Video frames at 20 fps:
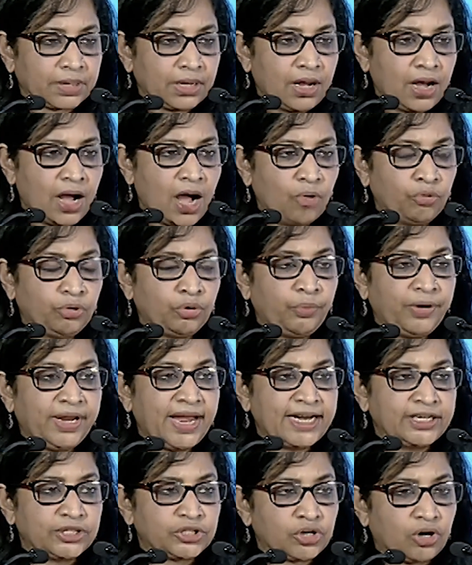how do we
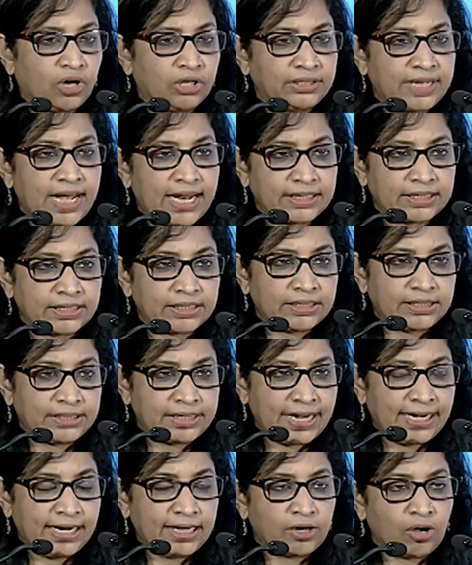ensure that
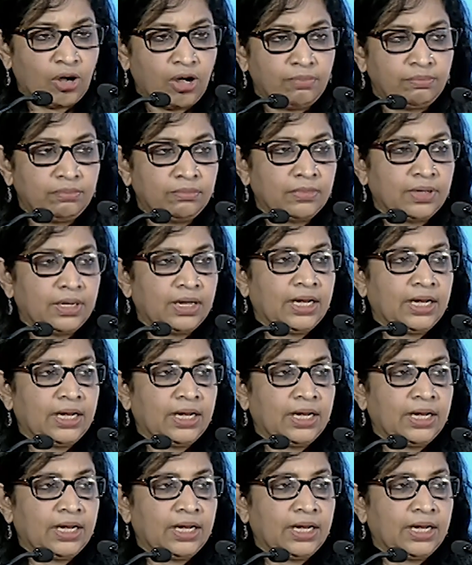telecom